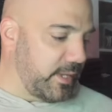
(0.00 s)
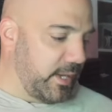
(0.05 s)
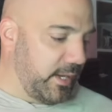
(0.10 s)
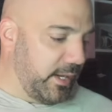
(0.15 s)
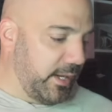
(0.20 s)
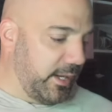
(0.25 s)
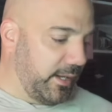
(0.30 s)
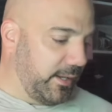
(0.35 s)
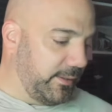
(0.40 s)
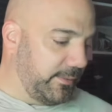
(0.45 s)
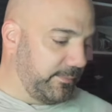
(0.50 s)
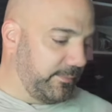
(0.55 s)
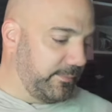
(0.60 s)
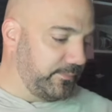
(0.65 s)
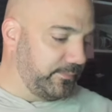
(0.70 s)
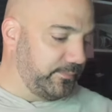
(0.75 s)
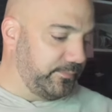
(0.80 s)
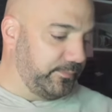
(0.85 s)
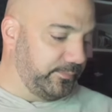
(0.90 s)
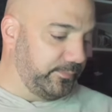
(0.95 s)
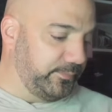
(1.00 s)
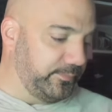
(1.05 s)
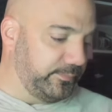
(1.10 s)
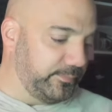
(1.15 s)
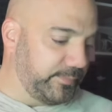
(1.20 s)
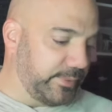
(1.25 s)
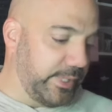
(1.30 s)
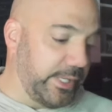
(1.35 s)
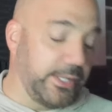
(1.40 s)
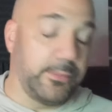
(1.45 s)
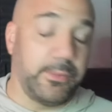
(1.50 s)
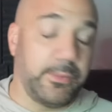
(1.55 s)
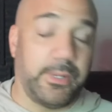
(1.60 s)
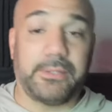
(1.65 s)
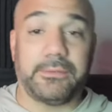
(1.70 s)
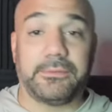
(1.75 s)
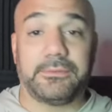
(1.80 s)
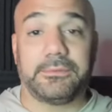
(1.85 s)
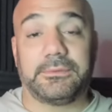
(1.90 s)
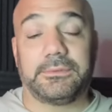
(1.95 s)
But
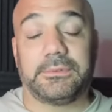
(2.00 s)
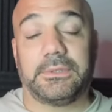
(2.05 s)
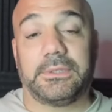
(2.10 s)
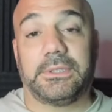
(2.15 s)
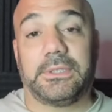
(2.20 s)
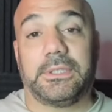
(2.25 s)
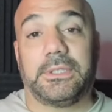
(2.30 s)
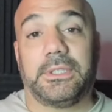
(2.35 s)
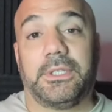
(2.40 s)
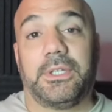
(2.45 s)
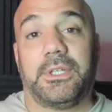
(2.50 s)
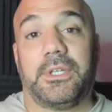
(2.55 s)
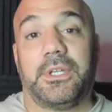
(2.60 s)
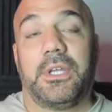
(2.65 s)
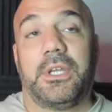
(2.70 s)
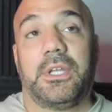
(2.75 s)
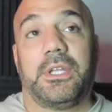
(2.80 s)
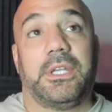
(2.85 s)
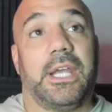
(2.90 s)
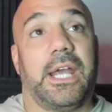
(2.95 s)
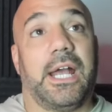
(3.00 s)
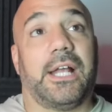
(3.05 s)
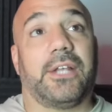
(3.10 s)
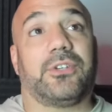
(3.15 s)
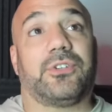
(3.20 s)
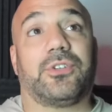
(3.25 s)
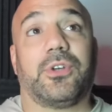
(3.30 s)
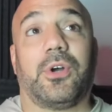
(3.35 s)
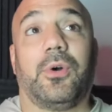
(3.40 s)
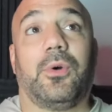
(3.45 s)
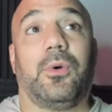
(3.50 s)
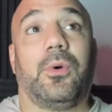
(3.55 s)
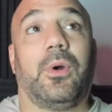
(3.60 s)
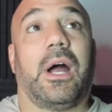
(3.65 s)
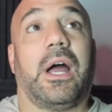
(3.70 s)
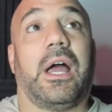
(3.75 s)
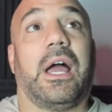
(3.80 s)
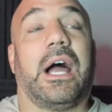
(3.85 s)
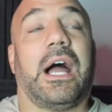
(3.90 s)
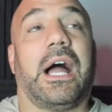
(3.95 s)
anyway. Yeah, so
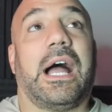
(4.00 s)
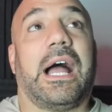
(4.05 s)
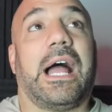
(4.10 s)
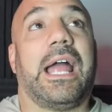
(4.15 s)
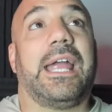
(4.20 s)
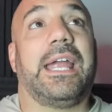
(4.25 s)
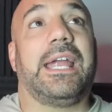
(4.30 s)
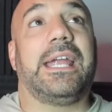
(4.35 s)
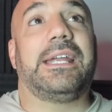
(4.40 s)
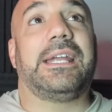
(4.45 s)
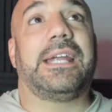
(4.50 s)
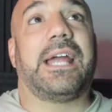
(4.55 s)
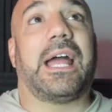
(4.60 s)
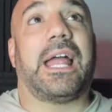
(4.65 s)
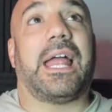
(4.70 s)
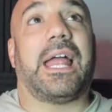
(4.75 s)
I